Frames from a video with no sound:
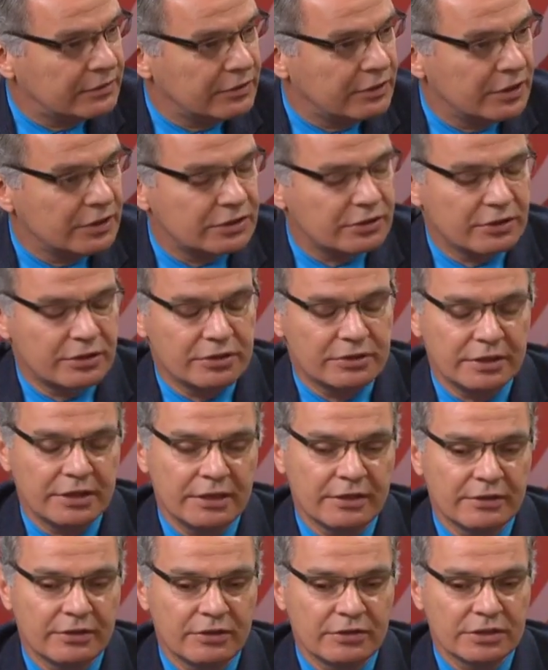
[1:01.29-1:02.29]
during
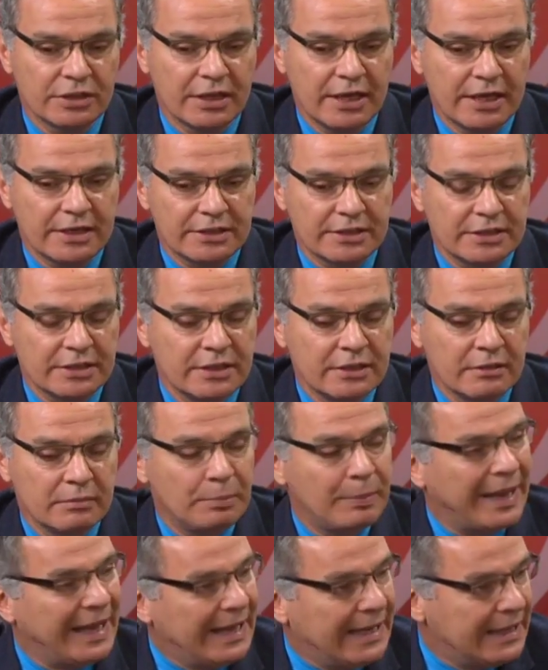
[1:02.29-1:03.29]
surgery, there's less
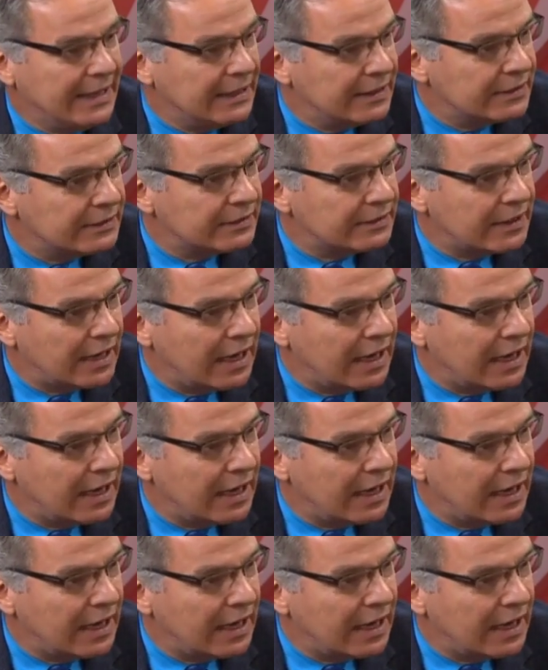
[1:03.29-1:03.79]
pain